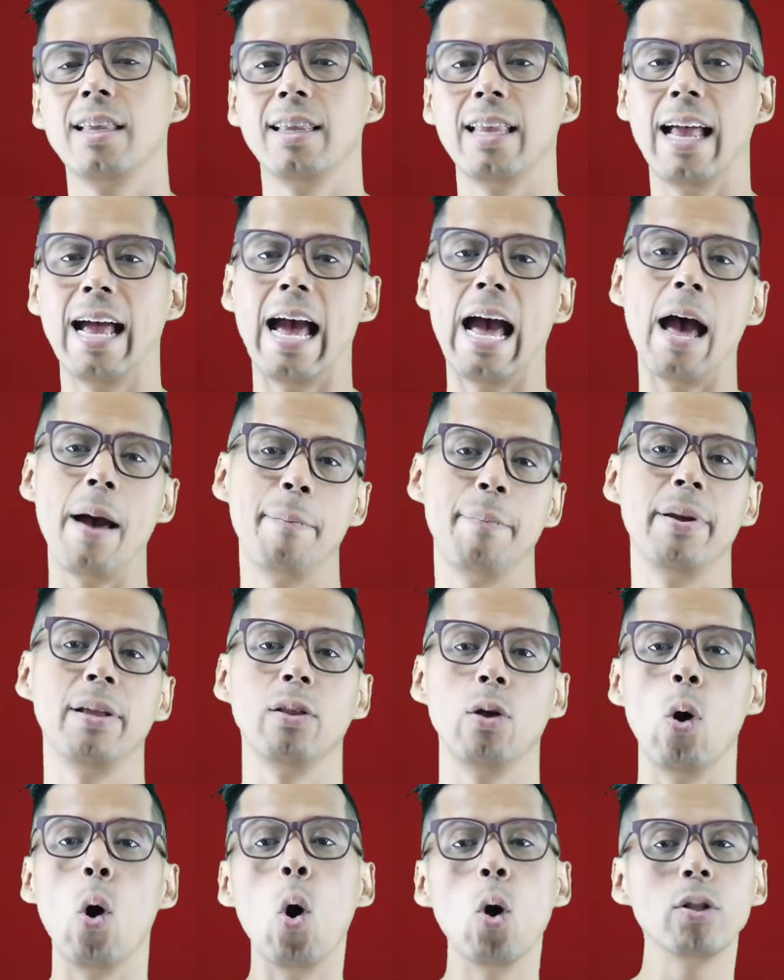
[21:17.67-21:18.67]
that
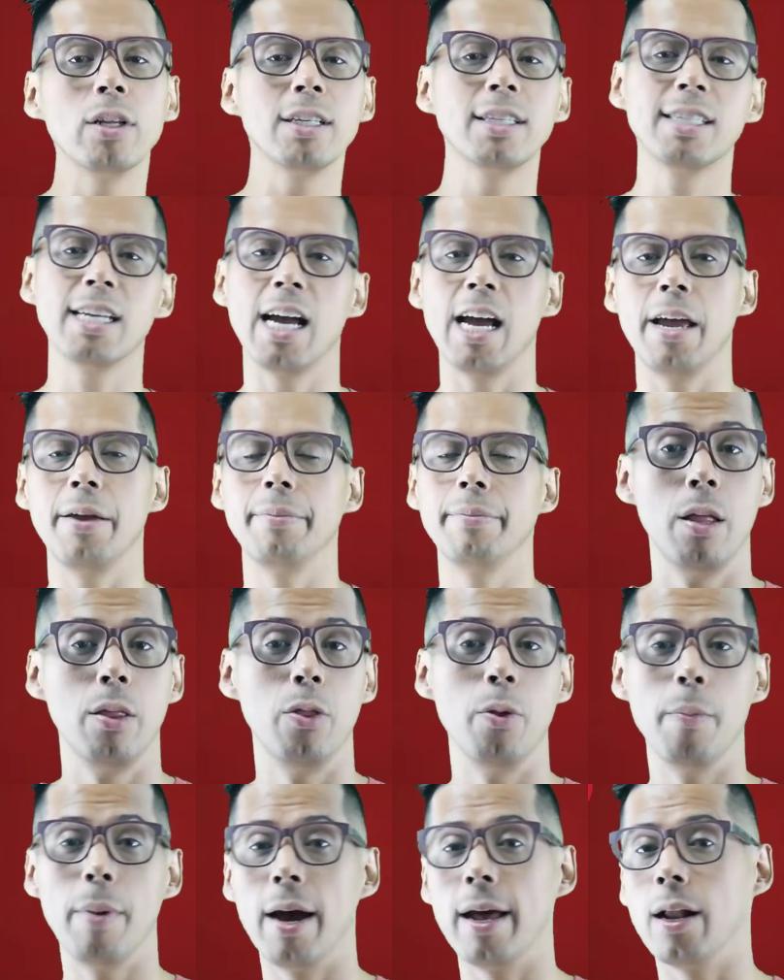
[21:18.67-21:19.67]
happen all the time,
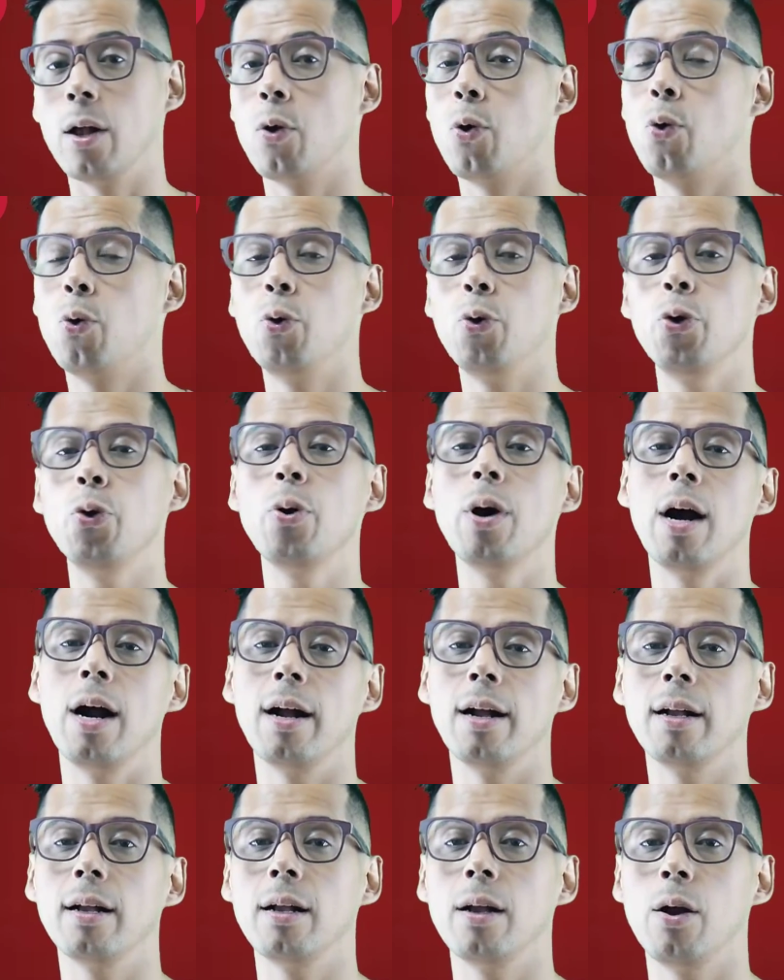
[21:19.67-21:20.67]
no matter who you
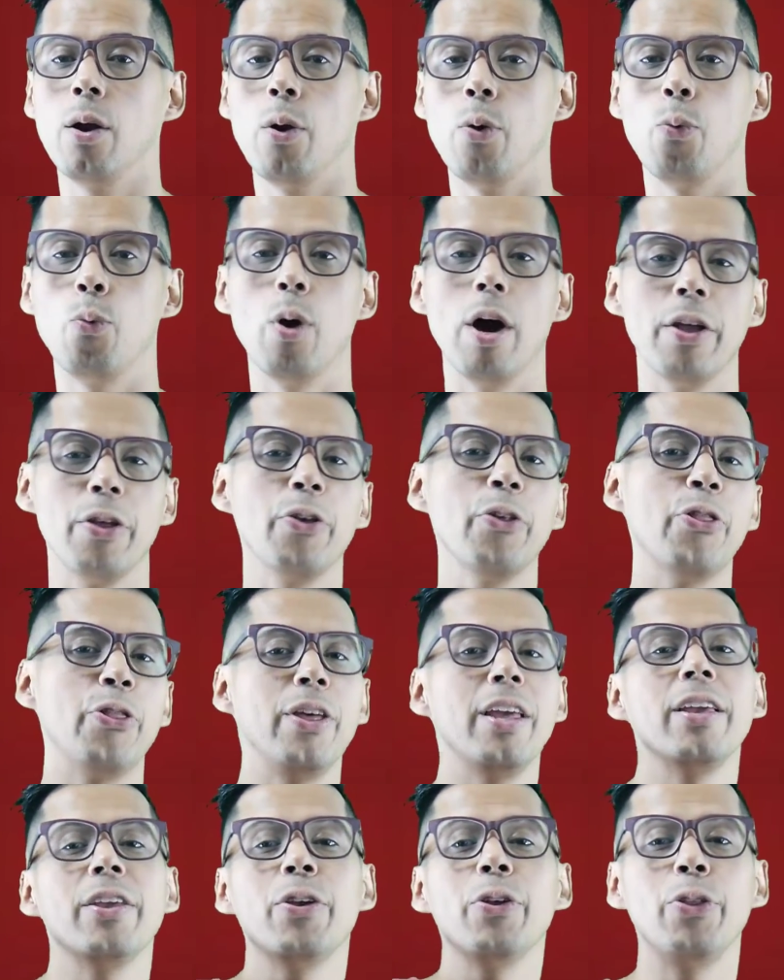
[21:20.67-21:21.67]
are, what you
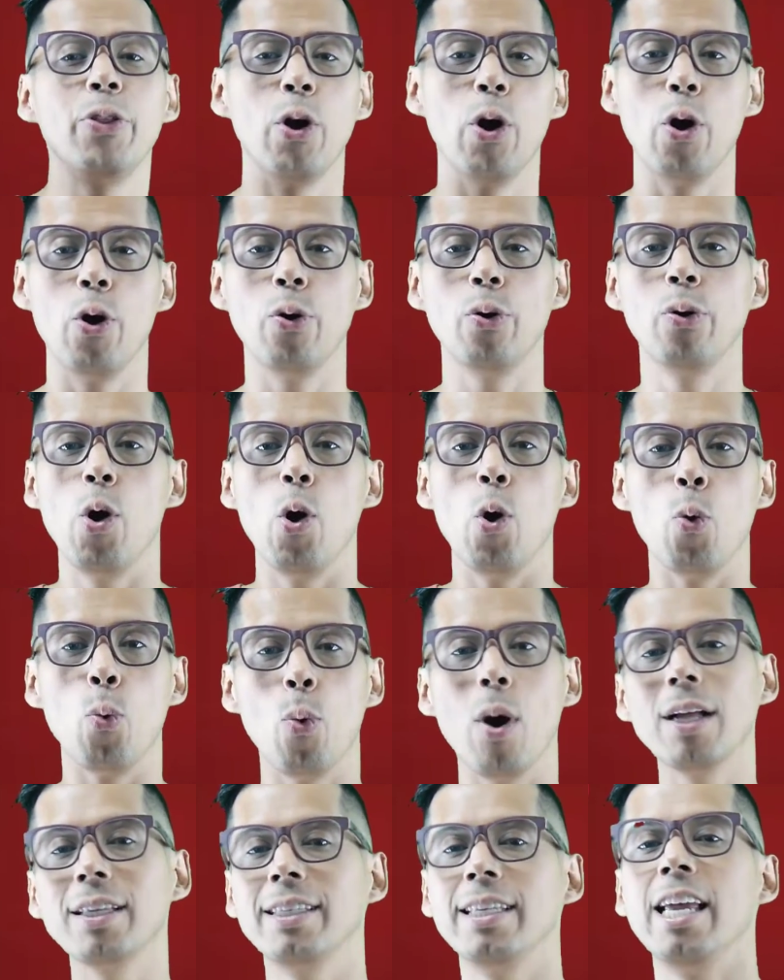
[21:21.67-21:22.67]
think you know, or
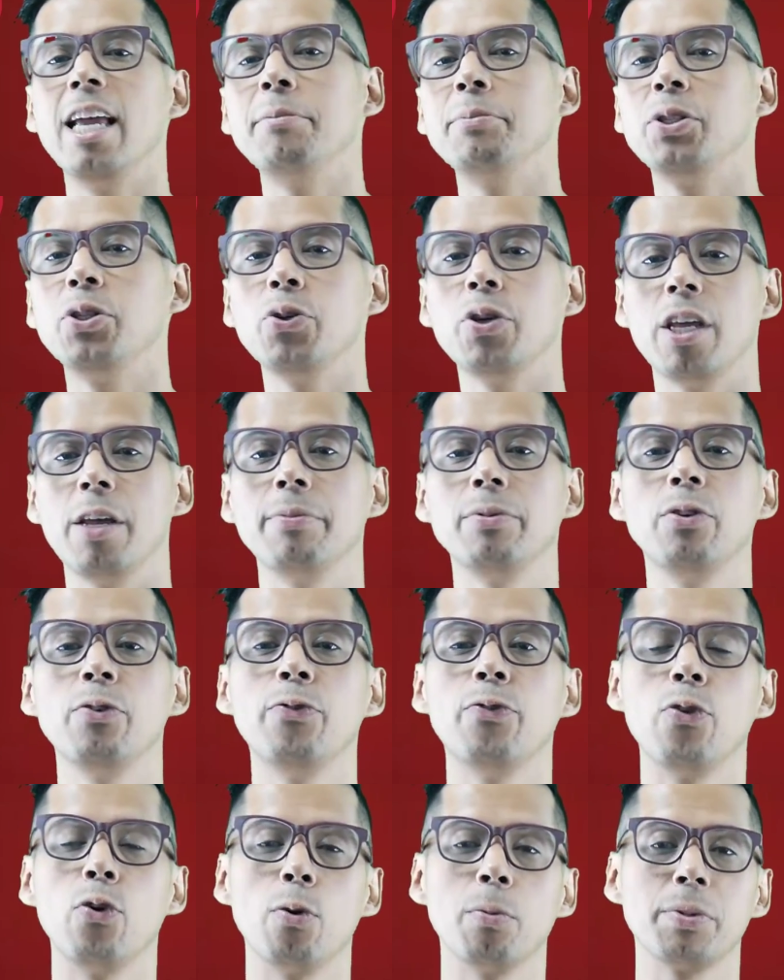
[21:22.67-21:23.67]
what names you give to
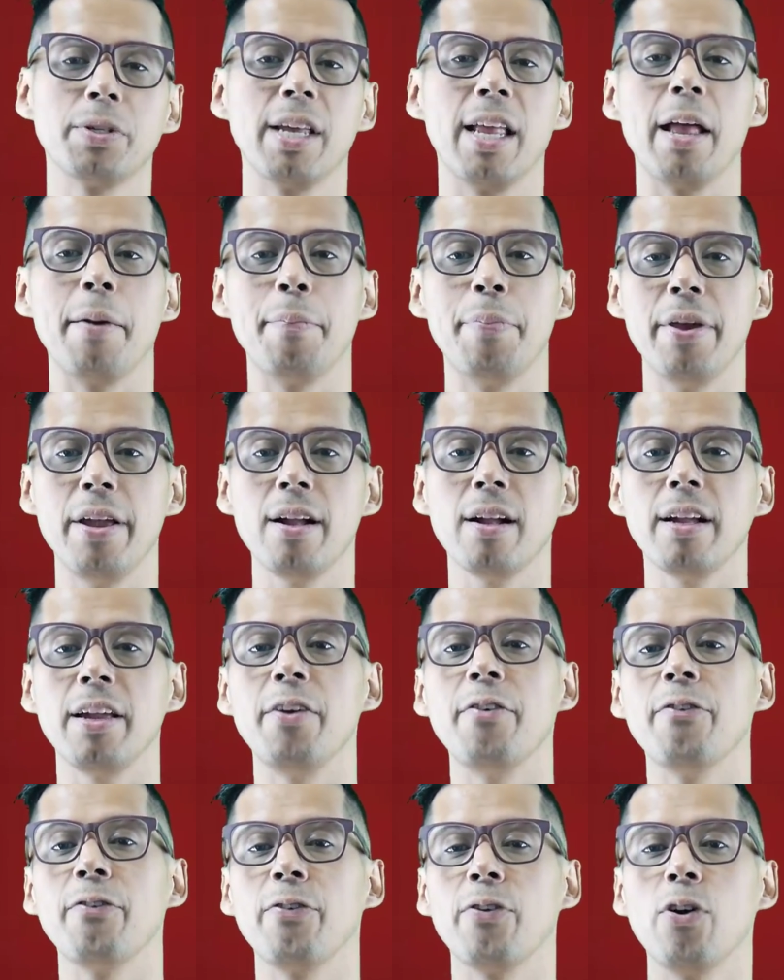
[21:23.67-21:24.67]
forms that appear
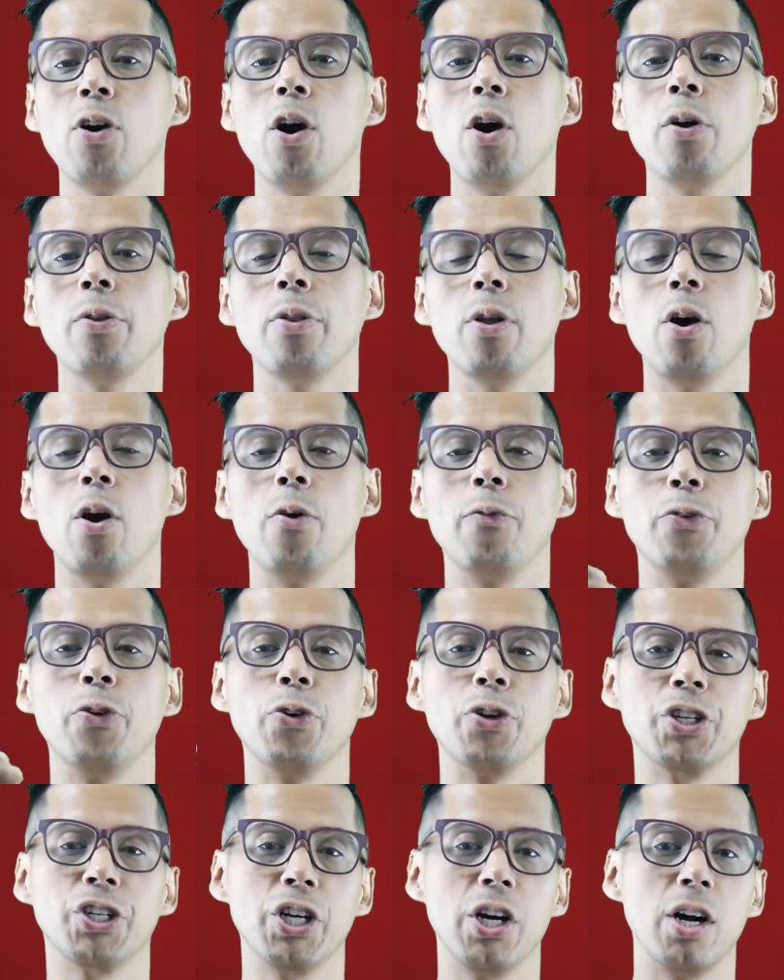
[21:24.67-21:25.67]
in front of
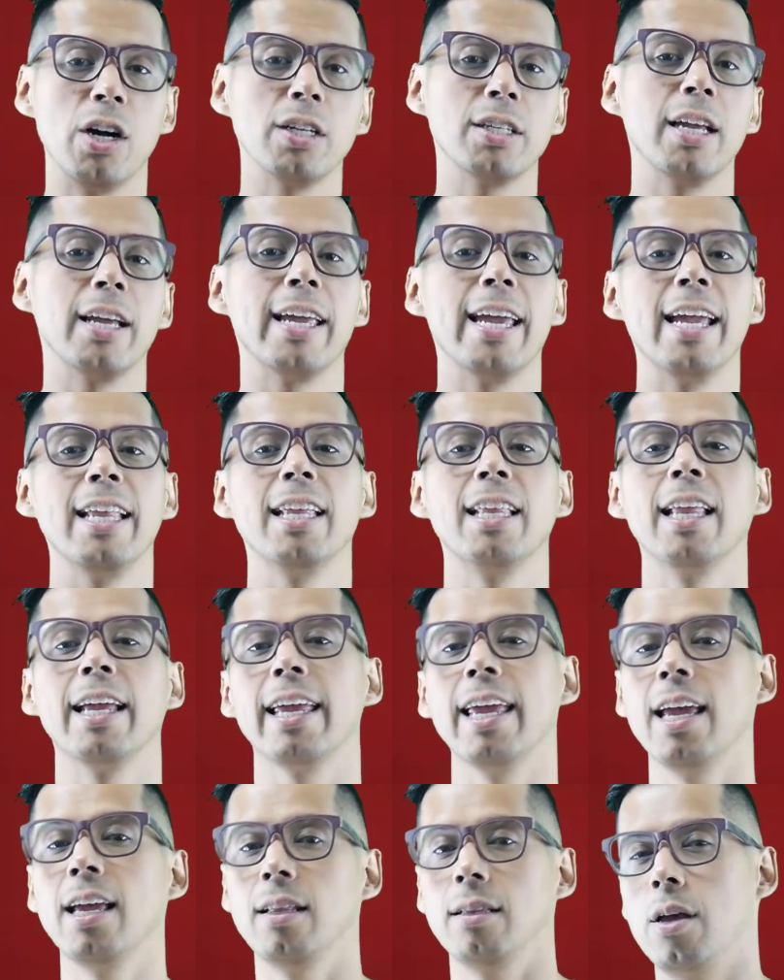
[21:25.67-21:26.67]
your chart again and
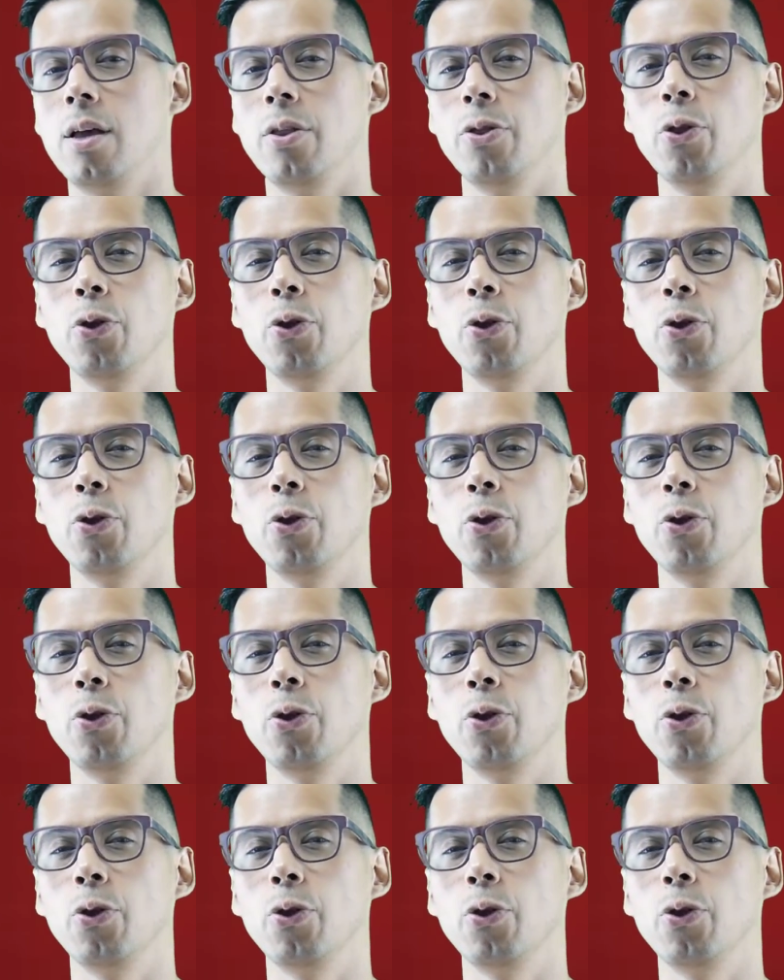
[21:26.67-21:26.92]
again.